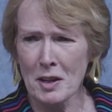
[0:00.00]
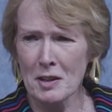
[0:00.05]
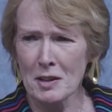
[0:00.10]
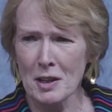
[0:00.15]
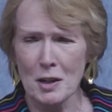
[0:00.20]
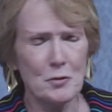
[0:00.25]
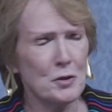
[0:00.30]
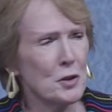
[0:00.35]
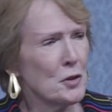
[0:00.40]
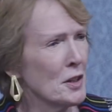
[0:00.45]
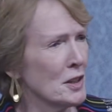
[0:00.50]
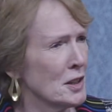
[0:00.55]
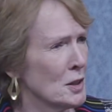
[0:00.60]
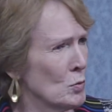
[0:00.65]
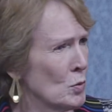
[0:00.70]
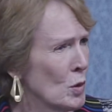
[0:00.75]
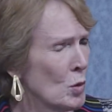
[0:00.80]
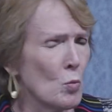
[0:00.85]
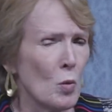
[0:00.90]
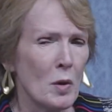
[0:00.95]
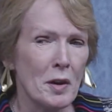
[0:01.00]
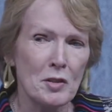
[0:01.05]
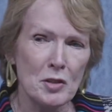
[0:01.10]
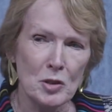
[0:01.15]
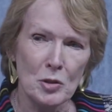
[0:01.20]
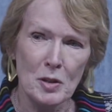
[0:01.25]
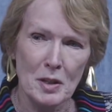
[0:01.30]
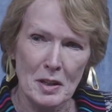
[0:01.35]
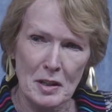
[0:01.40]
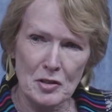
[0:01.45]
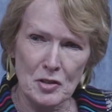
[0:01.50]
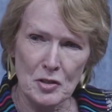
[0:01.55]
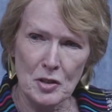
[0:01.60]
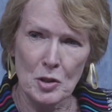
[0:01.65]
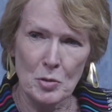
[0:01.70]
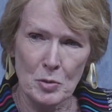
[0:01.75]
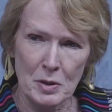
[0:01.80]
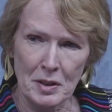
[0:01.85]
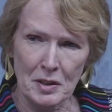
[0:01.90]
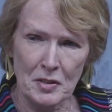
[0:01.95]
enough to think that what we're doing is
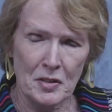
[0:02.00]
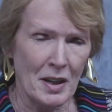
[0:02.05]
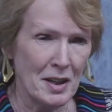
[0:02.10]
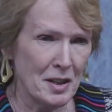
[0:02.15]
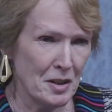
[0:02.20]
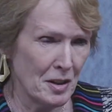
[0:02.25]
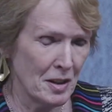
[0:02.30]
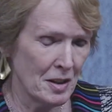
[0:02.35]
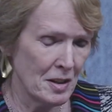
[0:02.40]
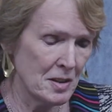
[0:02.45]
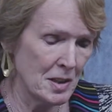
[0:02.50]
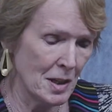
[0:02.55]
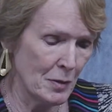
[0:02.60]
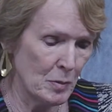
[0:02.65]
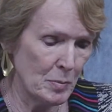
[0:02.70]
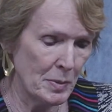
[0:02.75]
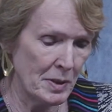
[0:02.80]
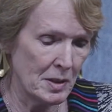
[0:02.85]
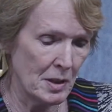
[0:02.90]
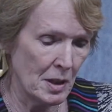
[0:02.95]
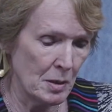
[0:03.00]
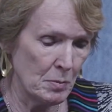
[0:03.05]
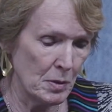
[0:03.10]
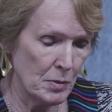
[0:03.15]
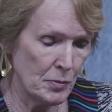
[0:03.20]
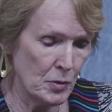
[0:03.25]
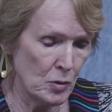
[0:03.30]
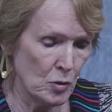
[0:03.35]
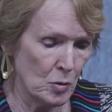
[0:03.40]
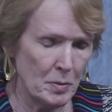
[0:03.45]
new and exciting and has never been done before.